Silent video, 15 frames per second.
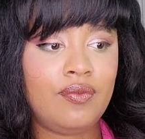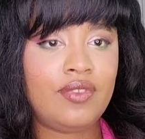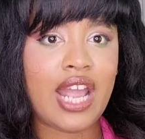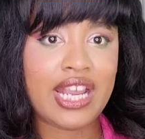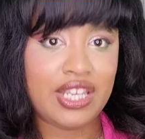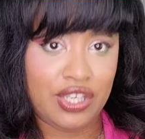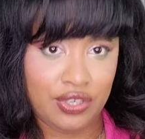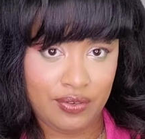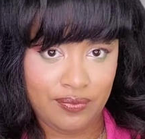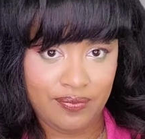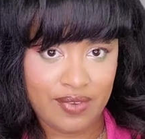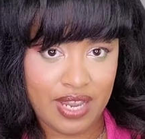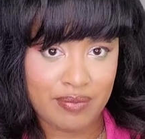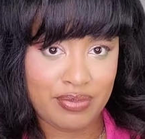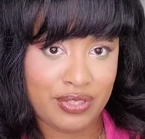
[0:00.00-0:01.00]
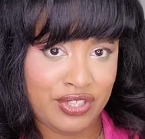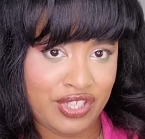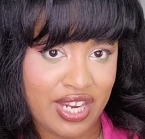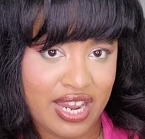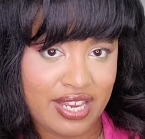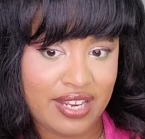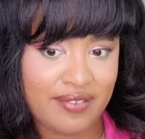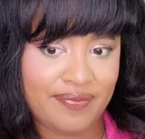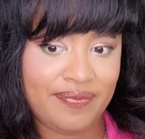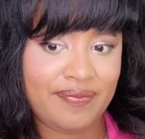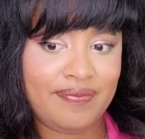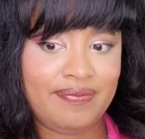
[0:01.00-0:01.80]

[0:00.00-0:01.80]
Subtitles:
Thank you, I appreciate it.